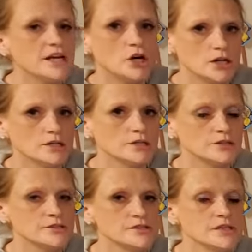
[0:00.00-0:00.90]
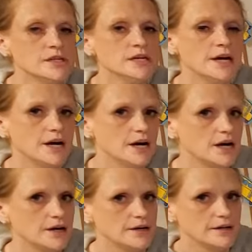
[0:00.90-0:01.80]
colors
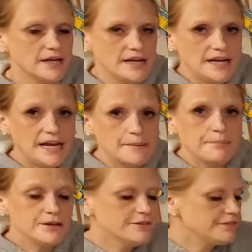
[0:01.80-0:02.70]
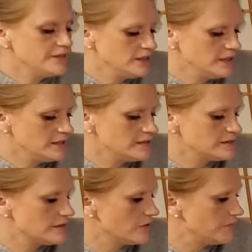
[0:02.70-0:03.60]
are kind of happier feelings
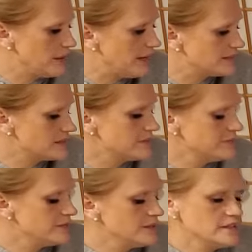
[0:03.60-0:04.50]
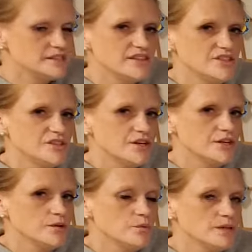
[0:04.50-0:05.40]
and positive feelings, and the
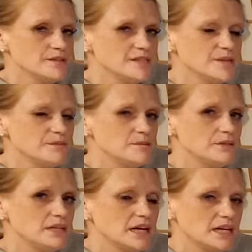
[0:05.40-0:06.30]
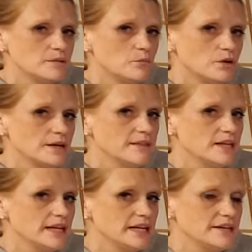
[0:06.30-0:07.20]
darker ones seem to be kind of more on the
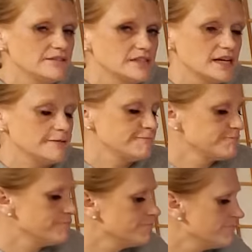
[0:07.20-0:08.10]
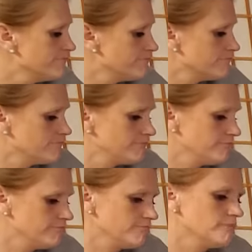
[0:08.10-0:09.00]
negative side.